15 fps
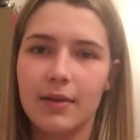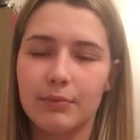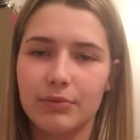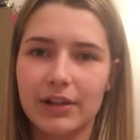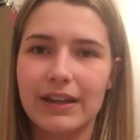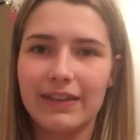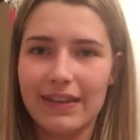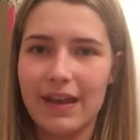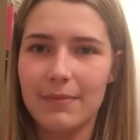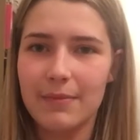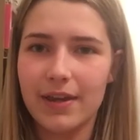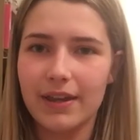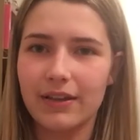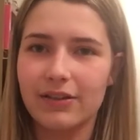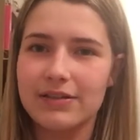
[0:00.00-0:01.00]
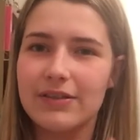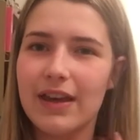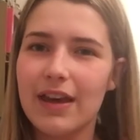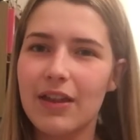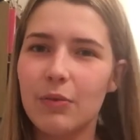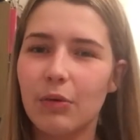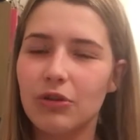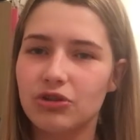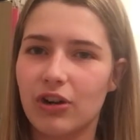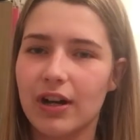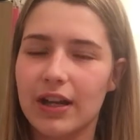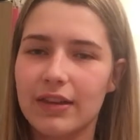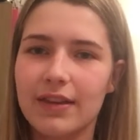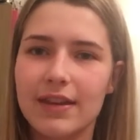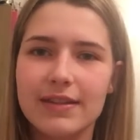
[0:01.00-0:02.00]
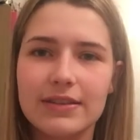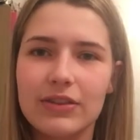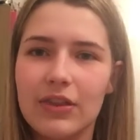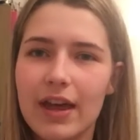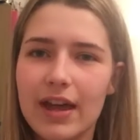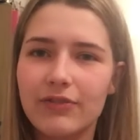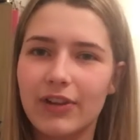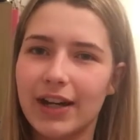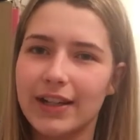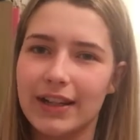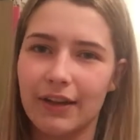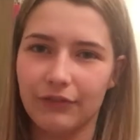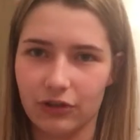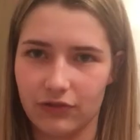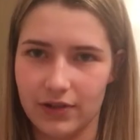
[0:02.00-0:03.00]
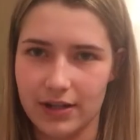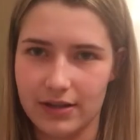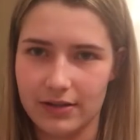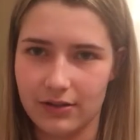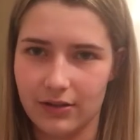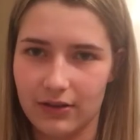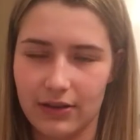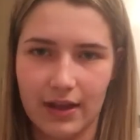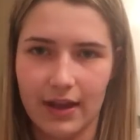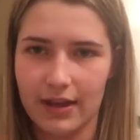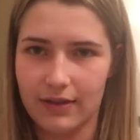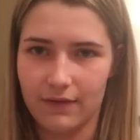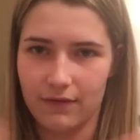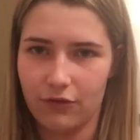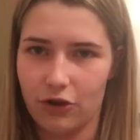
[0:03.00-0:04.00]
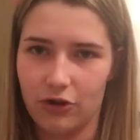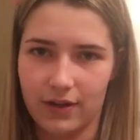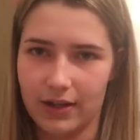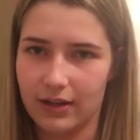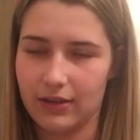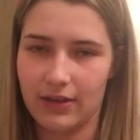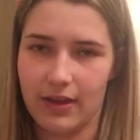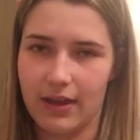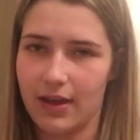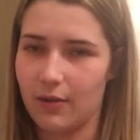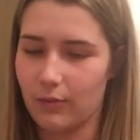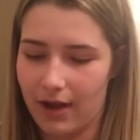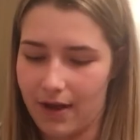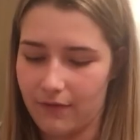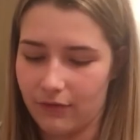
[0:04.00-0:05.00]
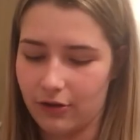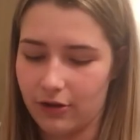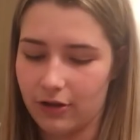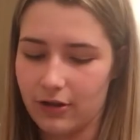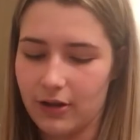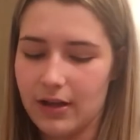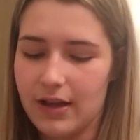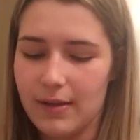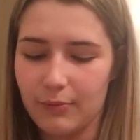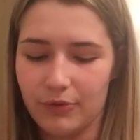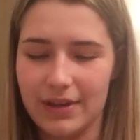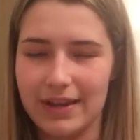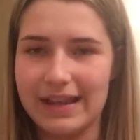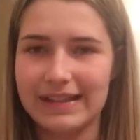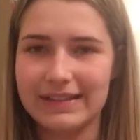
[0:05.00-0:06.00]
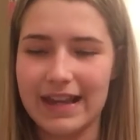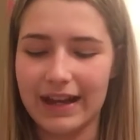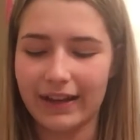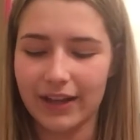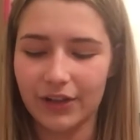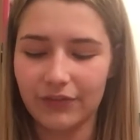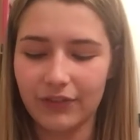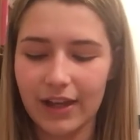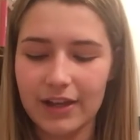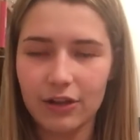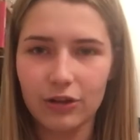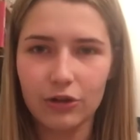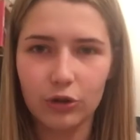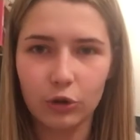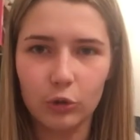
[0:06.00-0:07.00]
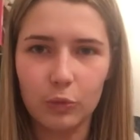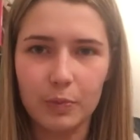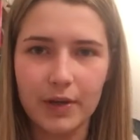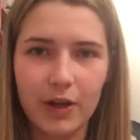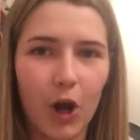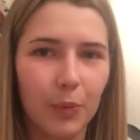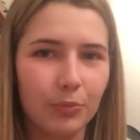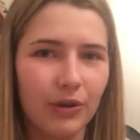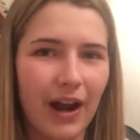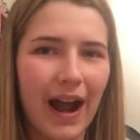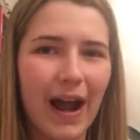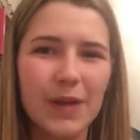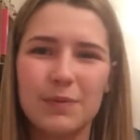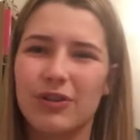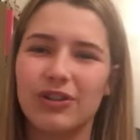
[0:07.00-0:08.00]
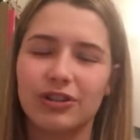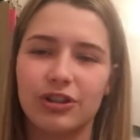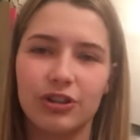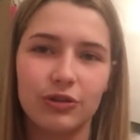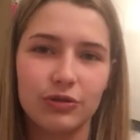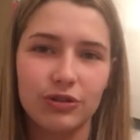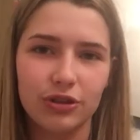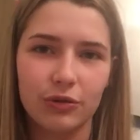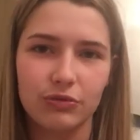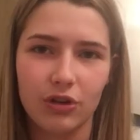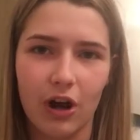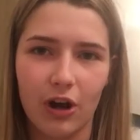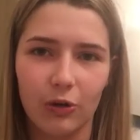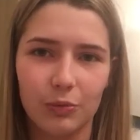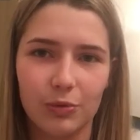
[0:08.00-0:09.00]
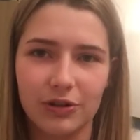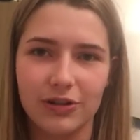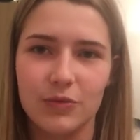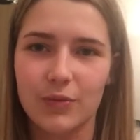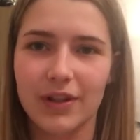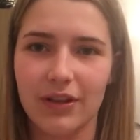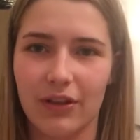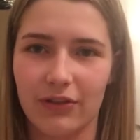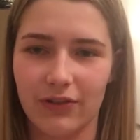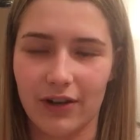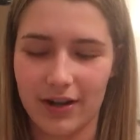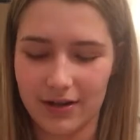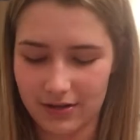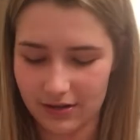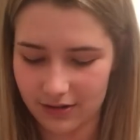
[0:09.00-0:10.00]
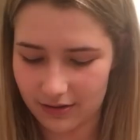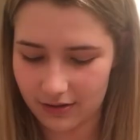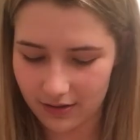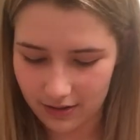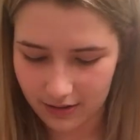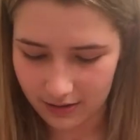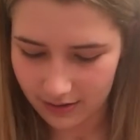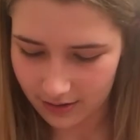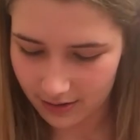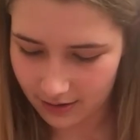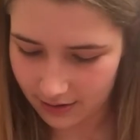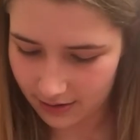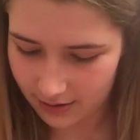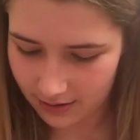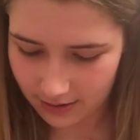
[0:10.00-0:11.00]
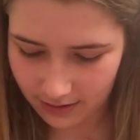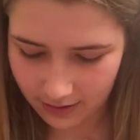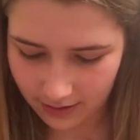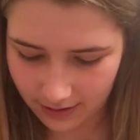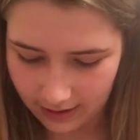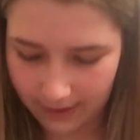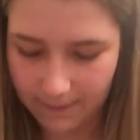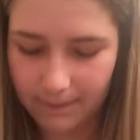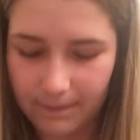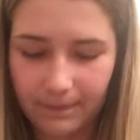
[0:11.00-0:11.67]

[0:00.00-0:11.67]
bringing them in, because they're the ones writing this, they're writing it for a reason, they're inferring, they're whatever. But you can say kind of like could be or perhaps, because you don't know, because we're not the writer. Okay.